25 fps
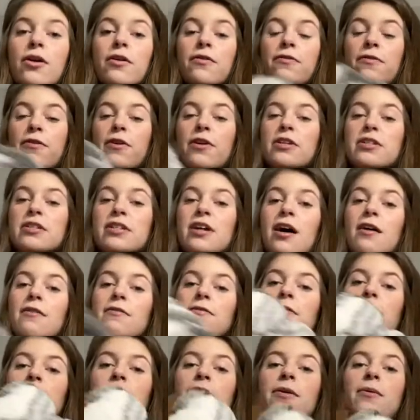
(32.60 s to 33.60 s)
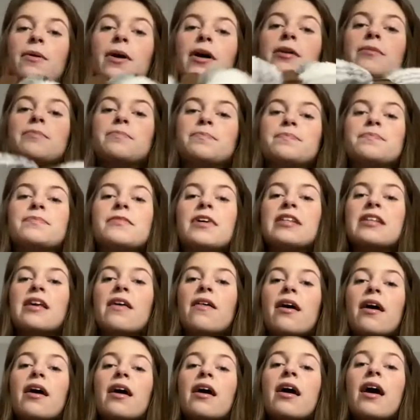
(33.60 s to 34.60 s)
first off, well,
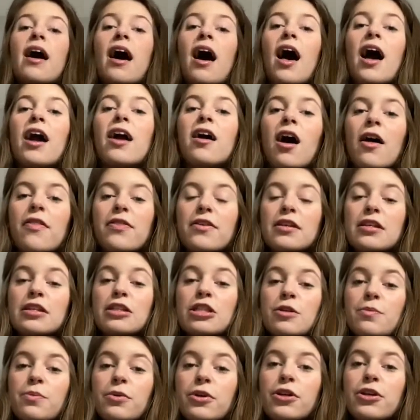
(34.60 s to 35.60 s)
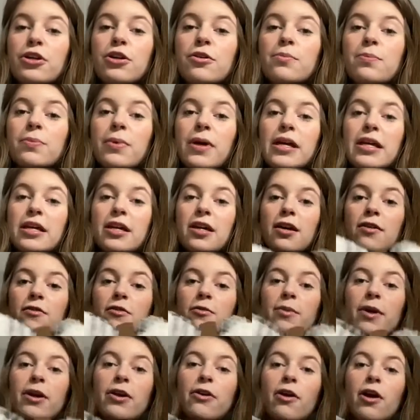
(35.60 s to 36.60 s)
I got this super cute blanket for
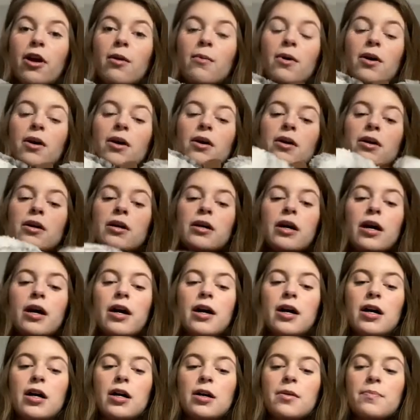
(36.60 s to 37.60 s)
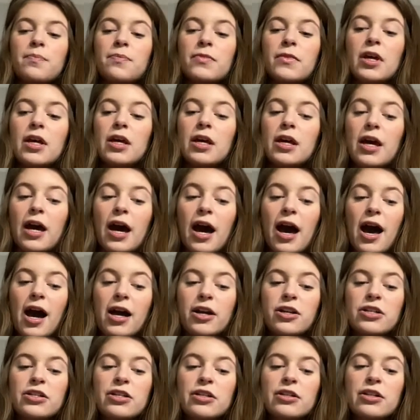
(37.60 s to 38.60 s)
my grandma. Um, I
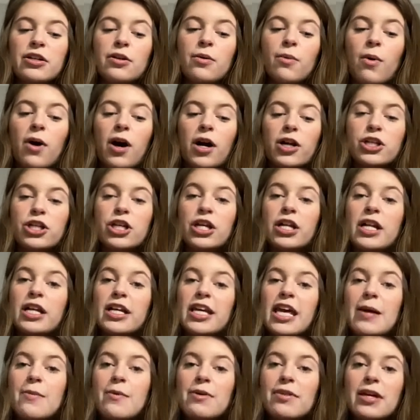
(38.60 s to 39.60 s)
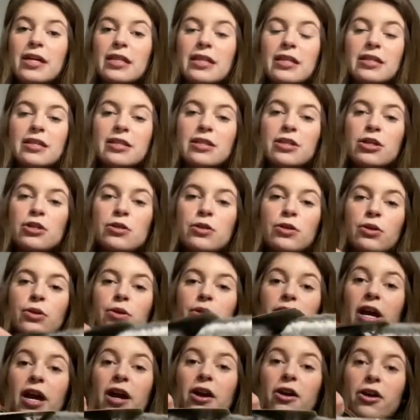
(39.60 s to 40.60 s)
actually still need to wash it and it came with like this cute little
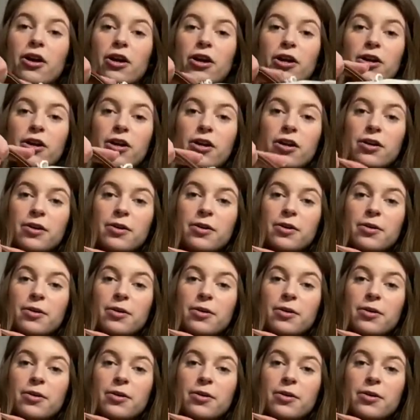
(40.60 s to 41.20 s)
carrier.